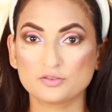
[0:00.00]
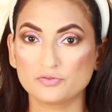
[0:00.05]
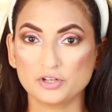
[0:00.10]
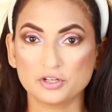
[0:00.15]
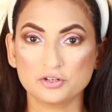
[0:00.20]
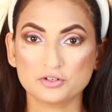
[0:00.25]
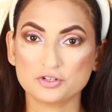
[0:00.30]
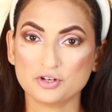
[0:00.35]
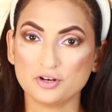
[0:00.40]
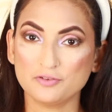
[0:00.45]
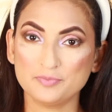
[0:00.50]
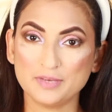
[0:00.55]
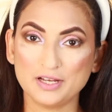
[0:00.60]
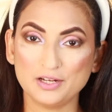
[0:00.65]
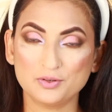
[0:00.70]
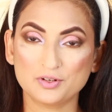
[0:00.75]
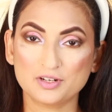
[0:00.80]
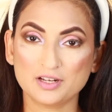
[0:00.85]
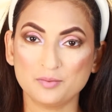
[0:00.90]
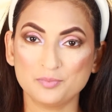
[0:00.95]
finish off my
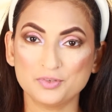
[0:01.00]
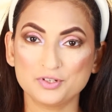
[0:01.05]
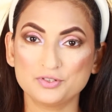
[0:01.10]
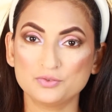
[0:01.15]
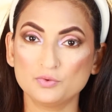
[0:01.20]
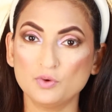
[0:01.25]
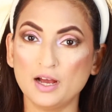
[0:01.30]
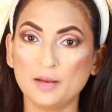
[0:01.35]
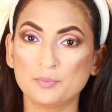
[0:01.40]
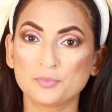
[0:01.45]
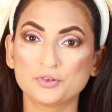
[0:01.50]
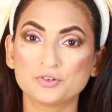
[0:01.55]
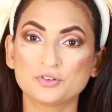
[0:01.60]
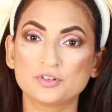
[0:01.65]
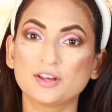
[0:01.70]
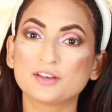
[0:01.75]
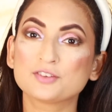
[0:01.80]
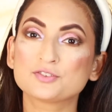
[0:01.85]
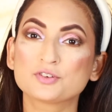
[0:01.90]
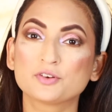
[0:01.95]
look number 2, I'm going to
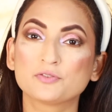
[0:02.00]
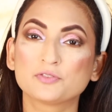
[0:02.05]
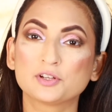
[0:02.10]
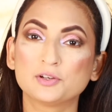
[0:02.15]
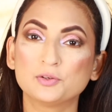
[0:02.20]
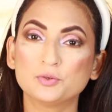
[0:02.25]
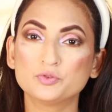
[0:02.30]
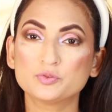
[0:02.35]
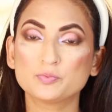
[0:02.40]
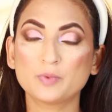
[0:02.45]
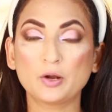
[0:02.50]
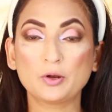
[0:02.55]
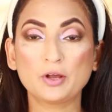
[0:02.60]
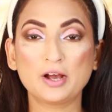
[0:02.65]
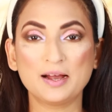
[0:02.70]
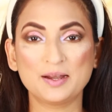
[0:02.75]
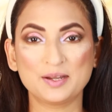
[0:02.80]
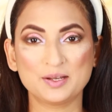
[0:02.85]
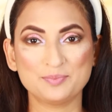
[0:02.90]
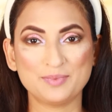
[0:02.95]
dust off the loose powder
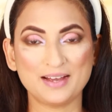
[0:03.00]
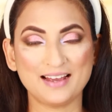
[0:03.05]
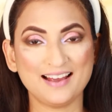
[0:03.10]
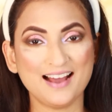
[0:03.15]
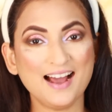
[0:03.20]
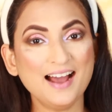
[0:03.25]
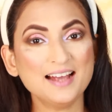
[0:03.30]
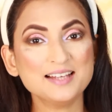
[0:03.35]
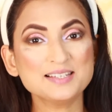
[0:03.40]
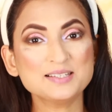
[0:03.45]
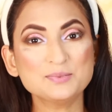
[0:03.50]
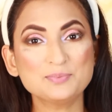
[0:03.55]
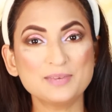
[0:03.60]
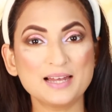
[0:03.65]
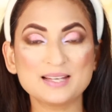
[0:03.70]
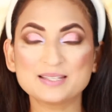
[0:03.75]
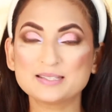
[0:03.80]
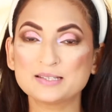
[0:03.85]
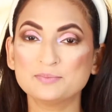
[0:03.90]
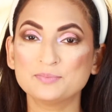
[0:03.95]
under my eyes,
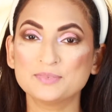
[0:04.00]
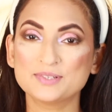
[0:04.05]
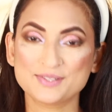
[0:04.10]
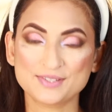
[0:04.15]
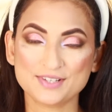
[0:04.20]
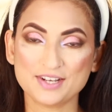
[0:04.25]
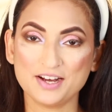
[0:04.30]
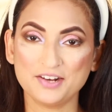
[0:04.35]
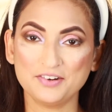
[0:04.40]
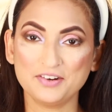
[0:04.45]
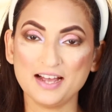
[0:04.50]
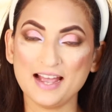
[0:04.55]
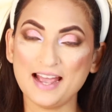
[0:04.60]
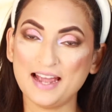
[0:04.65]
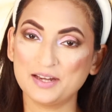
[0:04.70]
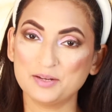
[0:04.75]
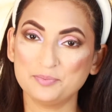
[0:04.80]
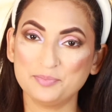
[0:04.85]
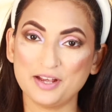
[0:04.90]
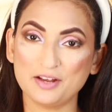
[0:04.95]
apply some mascara
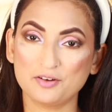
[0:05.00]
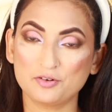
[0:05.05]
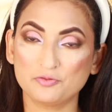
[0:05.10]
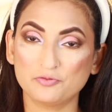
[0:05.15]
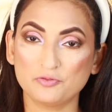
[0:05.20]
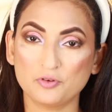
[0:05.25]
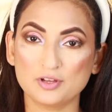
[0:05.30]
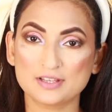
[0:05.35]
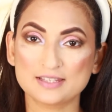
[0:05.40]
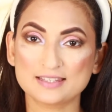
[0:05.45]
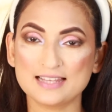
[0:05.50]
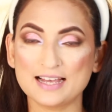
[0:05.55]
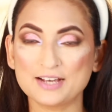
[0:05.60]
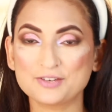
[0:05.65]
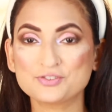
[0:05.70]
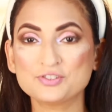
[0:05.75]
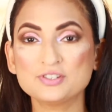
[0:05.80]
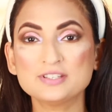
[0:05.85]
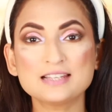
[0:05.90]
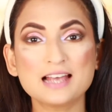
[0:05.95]
and a pair of false
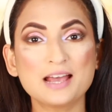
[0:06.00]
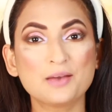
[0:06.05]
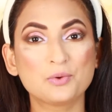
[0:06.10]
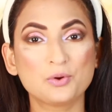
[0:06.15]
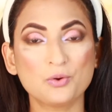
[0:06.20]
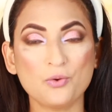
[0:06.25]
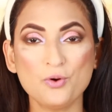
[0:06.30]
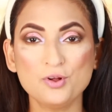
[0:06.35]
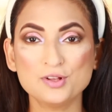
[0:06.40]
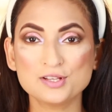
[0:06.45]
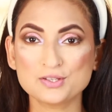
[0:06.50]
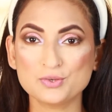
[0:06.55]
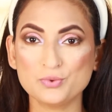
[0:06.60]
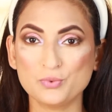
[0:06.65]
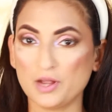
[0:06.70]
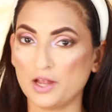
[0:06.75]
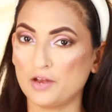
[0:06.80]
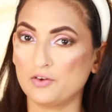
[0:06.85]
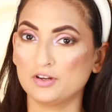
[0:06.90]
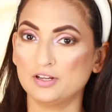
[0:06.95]
lashes. I will also
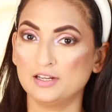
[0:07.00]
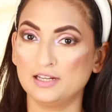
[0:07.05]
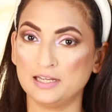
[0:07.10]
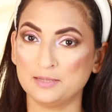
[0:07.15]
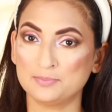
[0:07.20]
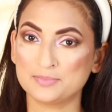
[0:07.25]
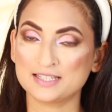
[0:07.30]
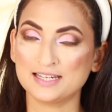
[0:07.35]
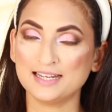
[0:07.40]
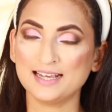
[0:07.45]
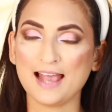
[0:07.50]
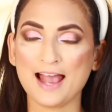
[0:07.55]
wear a lipstick.